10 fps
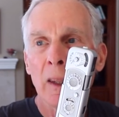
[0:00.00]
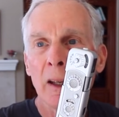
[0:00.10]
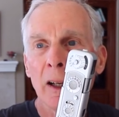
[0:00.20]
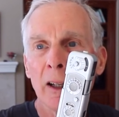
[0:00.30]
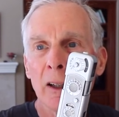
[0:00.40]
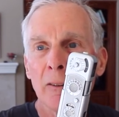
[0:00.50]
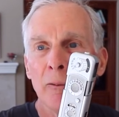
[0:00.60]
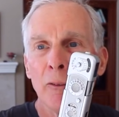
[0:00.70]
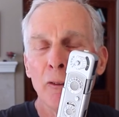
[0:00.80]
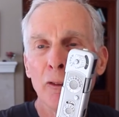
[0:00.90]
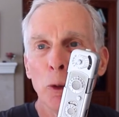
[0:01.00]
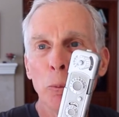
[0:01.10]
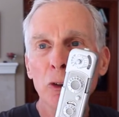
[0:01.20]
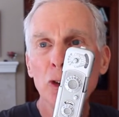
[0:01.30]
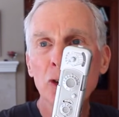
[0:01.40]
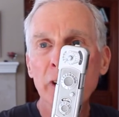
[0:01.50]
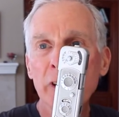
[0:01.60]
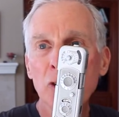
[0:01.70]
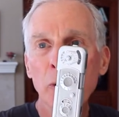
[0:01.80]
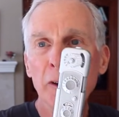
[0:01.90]
uh the film was usually
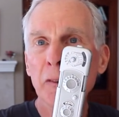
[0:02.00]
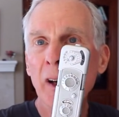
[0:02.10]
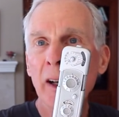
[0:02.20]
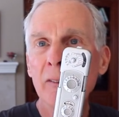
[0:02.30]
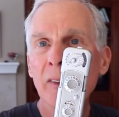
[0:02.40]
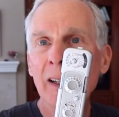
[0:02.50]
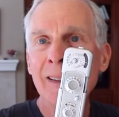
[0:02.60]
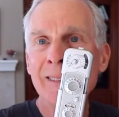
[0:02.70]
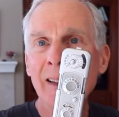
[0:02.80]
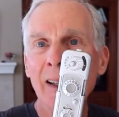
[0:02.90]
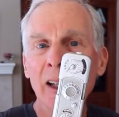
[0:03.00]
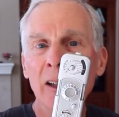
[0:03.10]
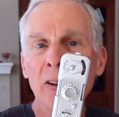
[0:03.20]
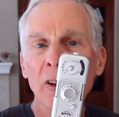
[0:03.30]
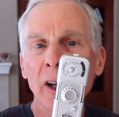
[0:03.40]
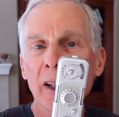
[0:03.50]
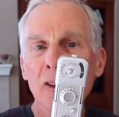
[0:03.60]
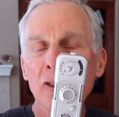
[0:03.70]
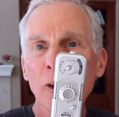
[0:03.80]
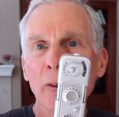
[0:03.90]
25 ASA or
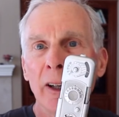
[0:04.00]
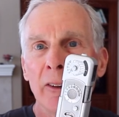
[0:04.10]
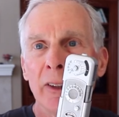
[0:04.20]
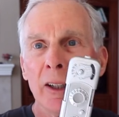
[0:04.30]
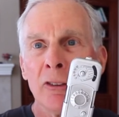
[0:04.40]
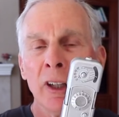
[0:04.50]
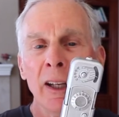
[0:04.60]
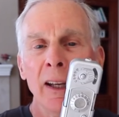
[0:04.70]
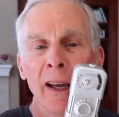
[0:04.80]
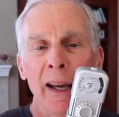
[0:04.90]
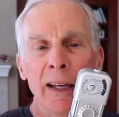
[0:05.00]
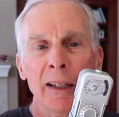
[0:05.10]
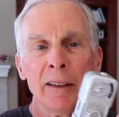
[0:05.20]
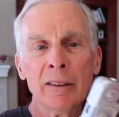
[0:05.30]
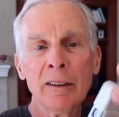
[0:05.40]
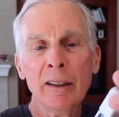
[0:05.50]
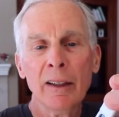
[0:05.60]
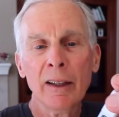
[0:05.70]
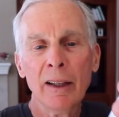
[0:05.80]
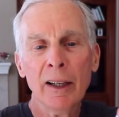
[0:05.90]
ISO nowadays, and
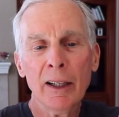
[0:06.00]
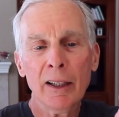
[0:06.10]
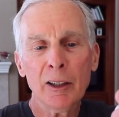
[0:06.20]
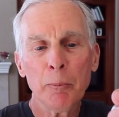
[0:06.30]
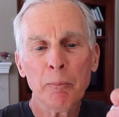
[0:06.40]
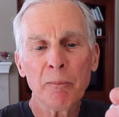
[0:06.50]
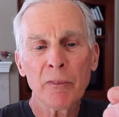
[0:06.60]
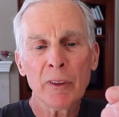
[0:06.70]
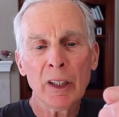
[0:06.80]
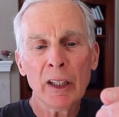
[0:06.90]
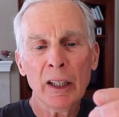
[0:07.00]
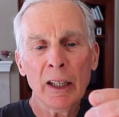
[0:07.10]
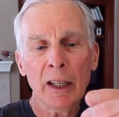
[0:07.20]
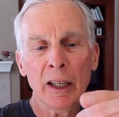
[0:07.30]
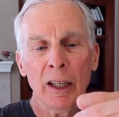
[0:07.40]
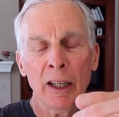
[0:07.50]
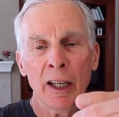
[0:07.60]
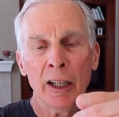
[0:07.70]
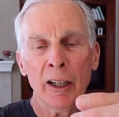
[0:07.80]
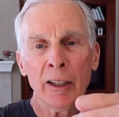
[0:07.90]
um,
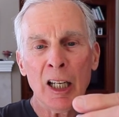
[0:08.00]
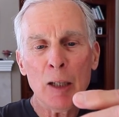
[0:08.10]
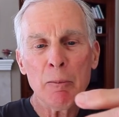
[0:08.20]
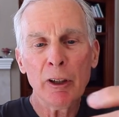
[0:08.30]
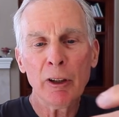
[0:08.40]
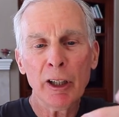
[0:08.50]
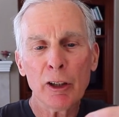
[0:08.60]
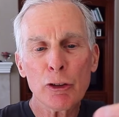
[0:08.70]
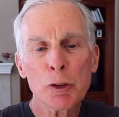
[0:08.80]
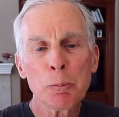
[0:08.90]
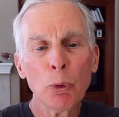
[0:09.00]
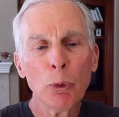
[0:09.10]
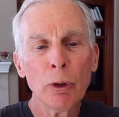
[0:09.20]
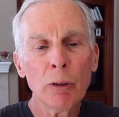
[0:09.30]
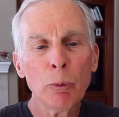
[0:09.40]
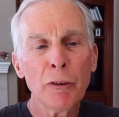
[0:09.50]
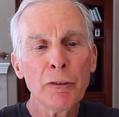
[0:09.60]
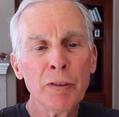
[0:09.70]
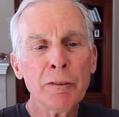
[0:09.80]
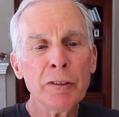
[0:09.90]
and it came in a, in a spool with
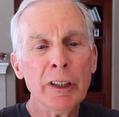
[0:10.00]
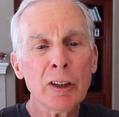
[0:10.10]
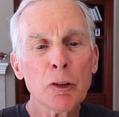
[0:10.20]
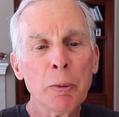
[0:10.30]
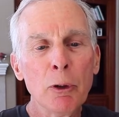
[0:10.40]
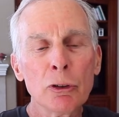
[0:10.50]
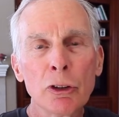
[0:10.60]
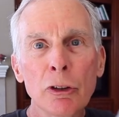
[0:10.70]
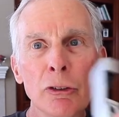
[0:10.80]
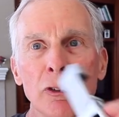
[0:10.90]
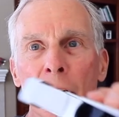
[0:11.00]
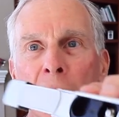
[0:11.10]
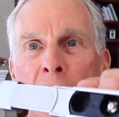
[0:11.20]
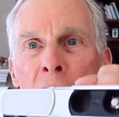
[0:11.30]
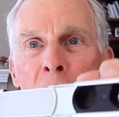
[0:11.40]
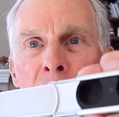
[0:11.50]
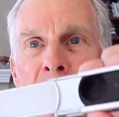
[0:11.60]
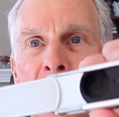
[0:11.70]
50 exposures. Here's the